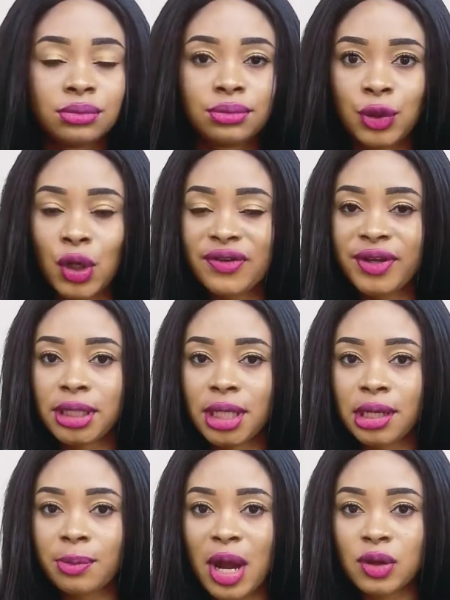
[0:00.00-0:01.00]
Don't even
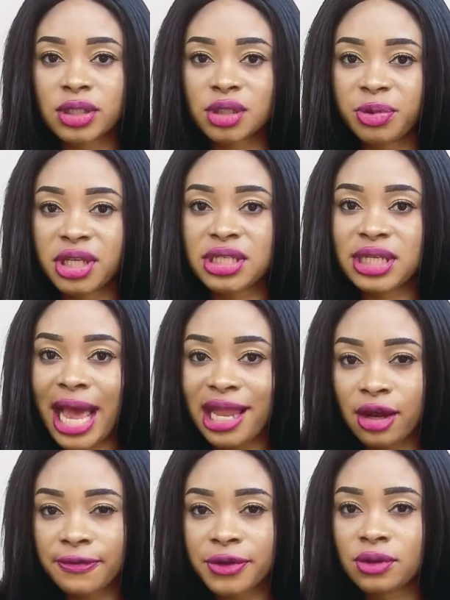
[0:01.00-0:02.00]
think about it, please. I
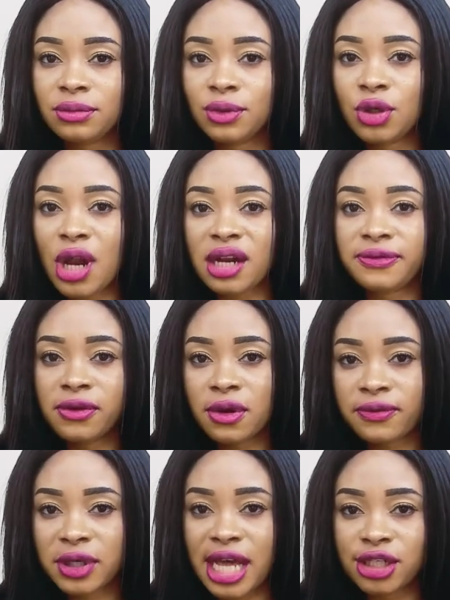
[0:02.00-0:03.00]
love you. Do not fall
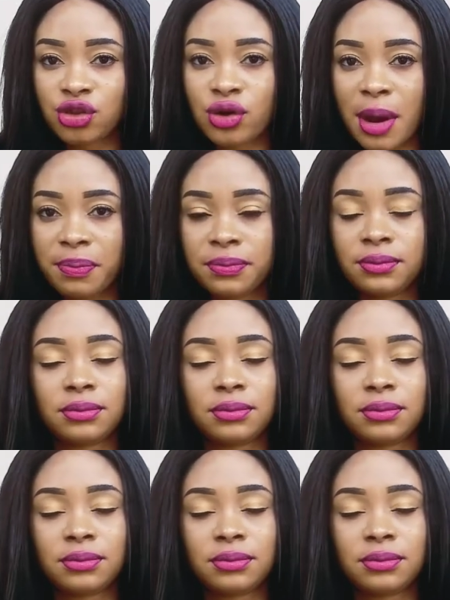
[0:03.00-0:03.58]
for that trap.